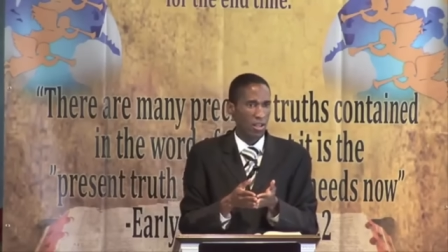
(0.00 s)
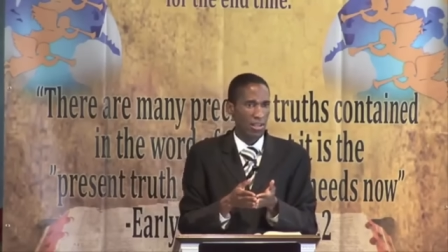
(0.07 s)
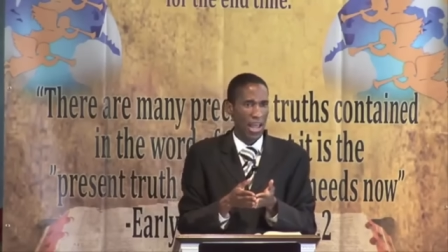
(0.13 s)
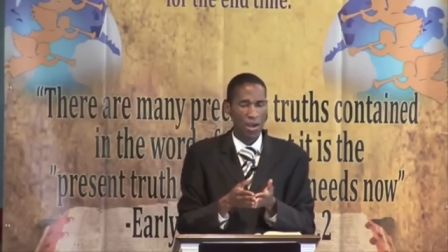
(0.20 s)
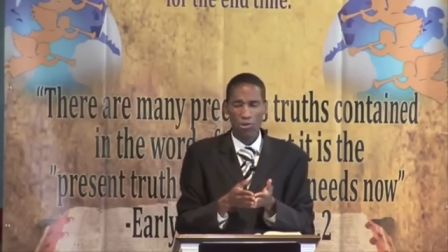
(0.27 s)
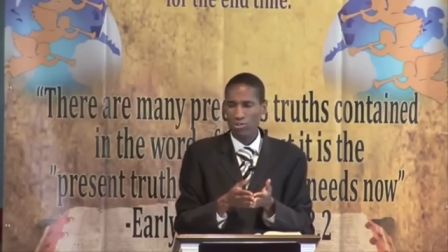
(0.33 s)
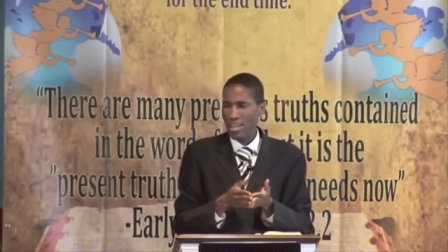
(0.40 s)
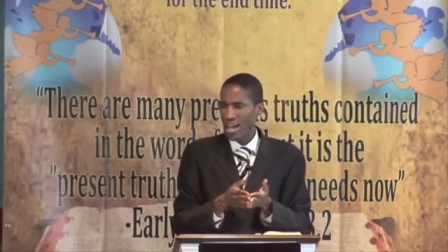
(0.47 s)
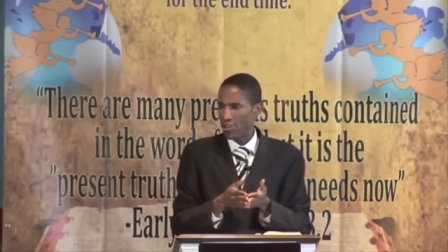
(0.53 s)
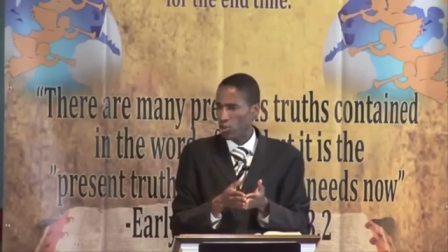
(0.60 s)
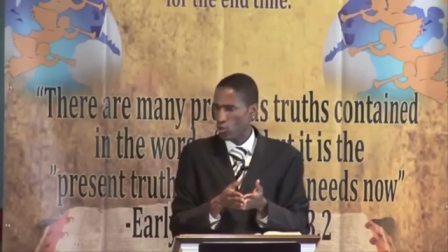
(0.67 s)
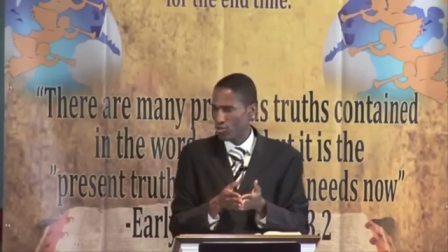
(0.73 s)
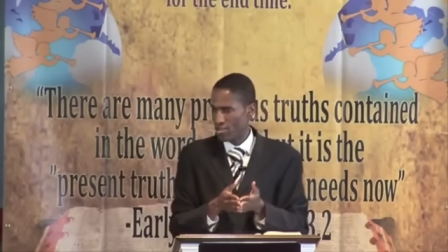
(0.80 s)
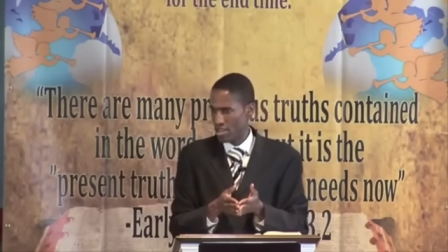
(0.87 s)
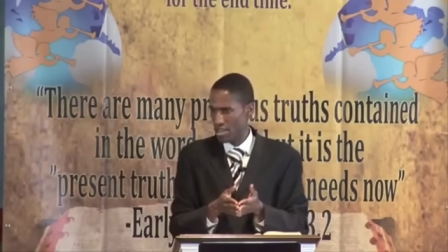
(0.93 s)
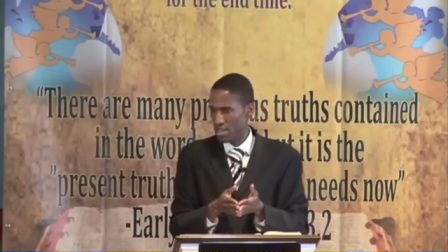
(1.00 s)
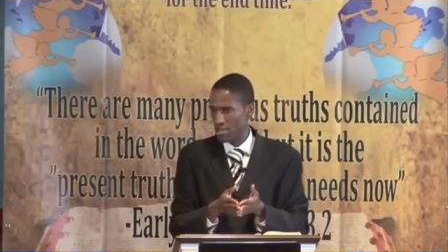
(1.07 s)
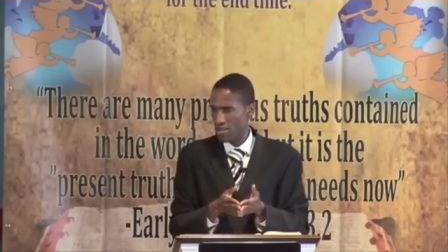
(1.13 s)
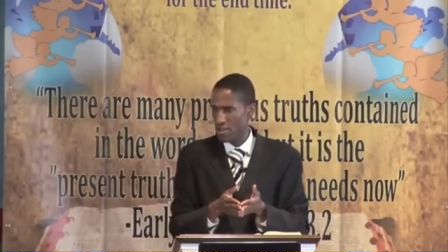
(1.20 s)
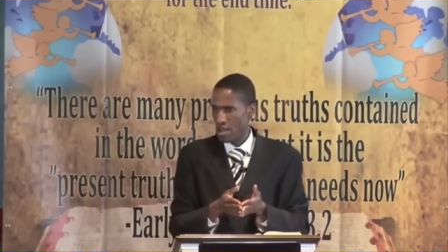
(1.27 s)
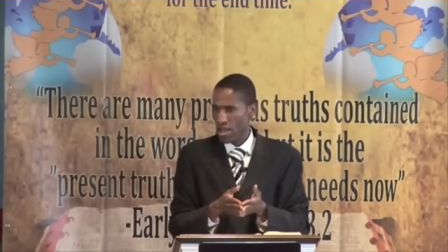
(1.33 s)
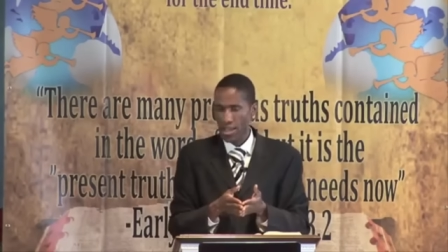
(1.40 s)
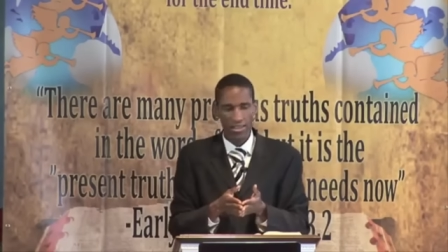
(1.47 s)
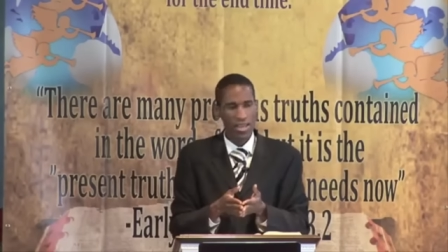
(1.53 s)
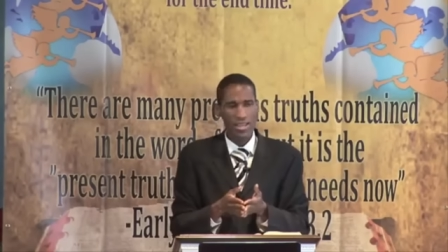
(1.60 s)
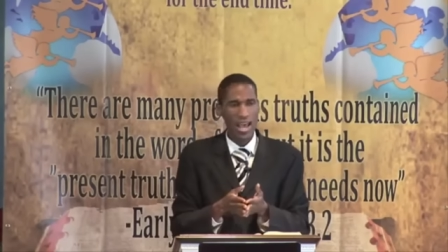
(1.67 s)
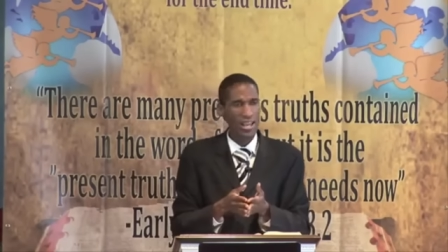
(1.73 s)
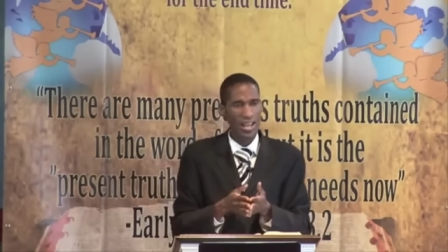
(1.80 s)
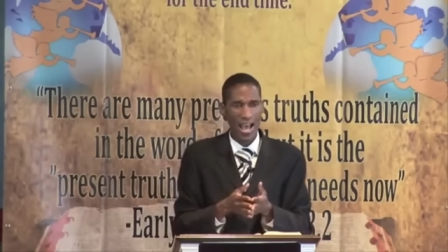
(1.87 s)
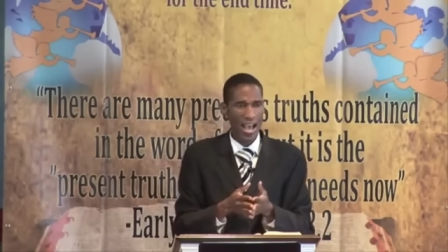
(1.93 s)
Laudato Si. He did
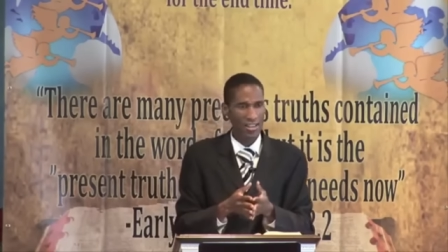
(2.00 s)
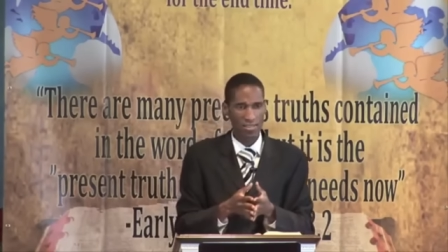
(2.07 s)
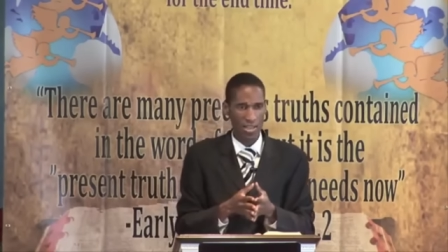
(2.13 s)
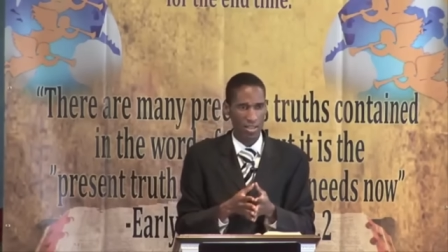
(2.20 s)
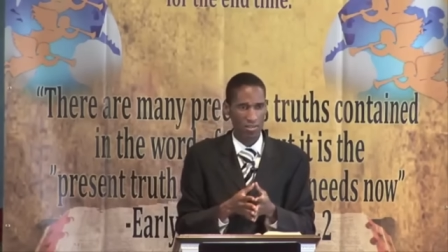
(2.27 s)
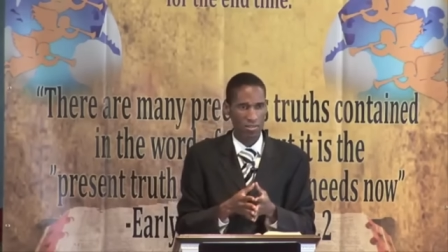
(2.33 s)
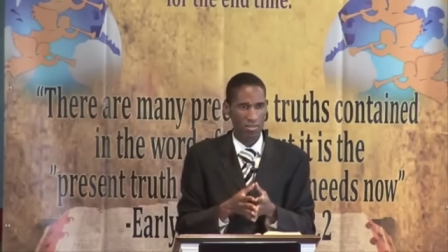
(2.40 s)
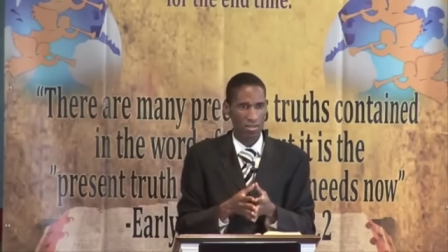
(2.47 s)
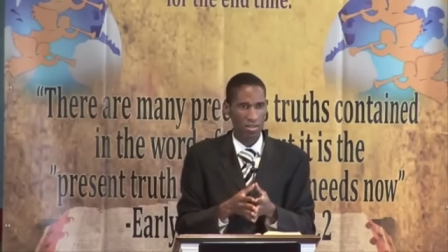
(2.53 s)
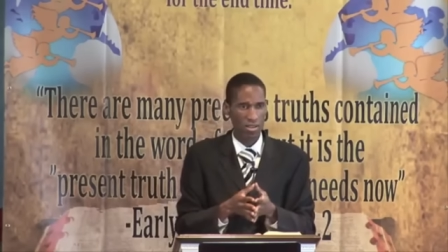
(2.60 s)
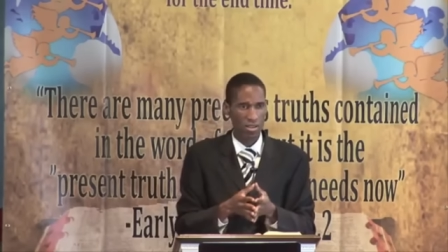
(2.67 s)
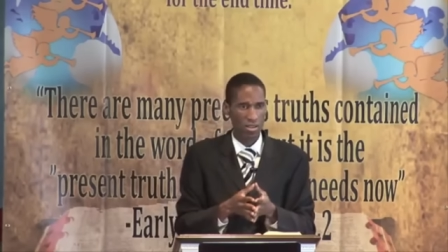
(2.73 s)
not hide this.